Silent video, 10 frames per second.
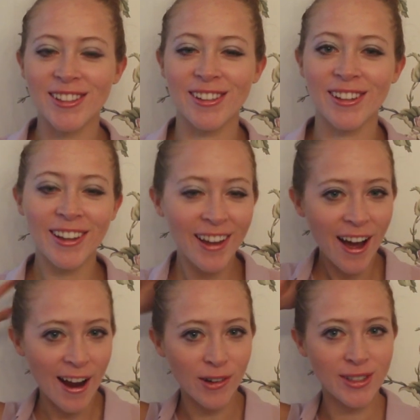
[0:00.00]
and
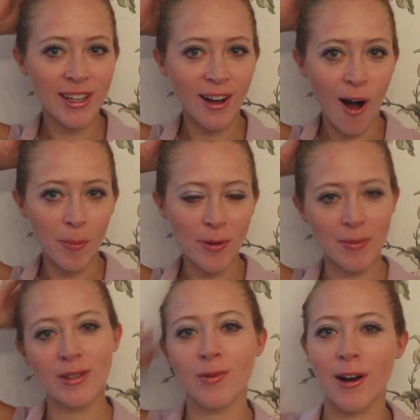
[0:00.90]
I always get
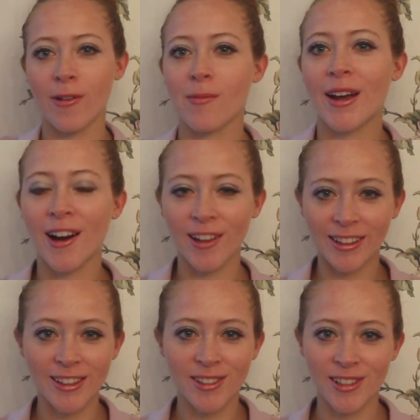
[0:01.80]
compliments when I wear my hair like
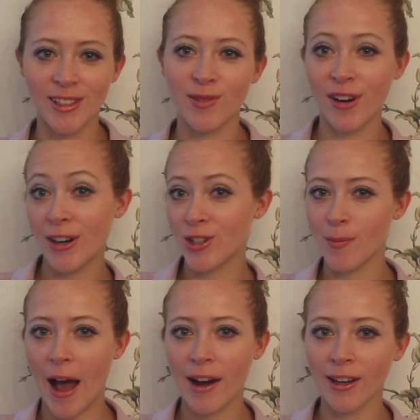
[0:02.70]
this because it's very
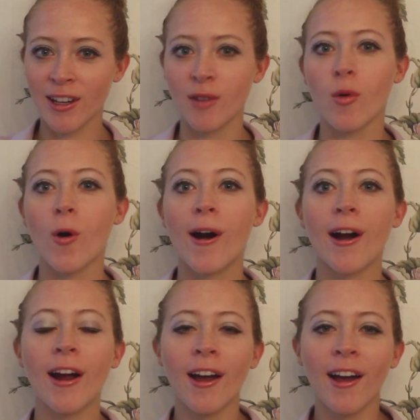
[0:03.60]
dramatic and more